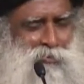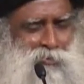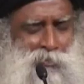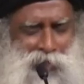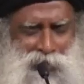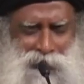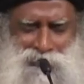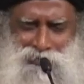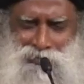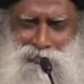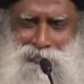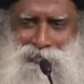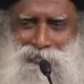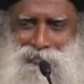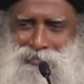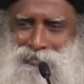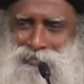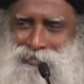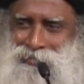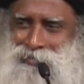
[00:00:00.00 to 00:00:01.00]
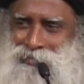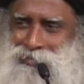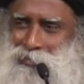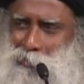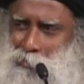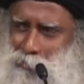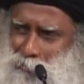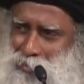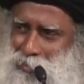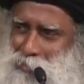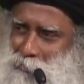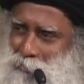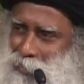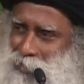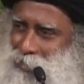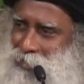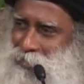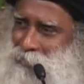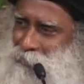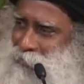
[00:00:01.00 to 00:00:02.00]
What? Me
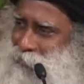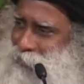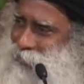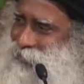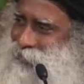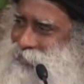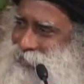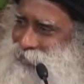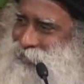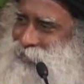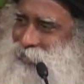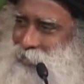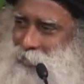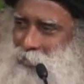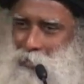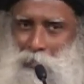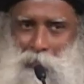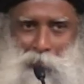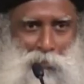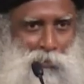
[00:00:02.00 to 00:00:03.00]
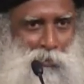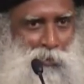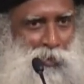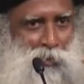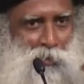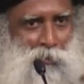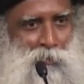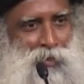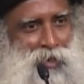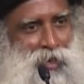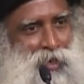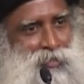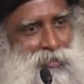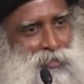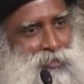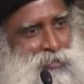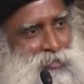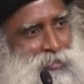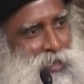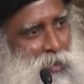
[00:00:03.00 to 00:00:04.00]
peaceful? Look into my
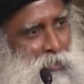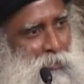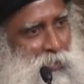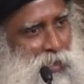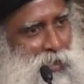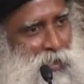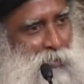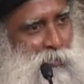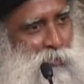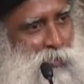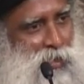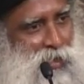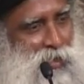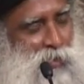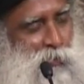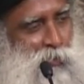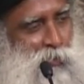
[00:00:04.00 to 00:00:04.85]
eyes and see, I'm like a bloody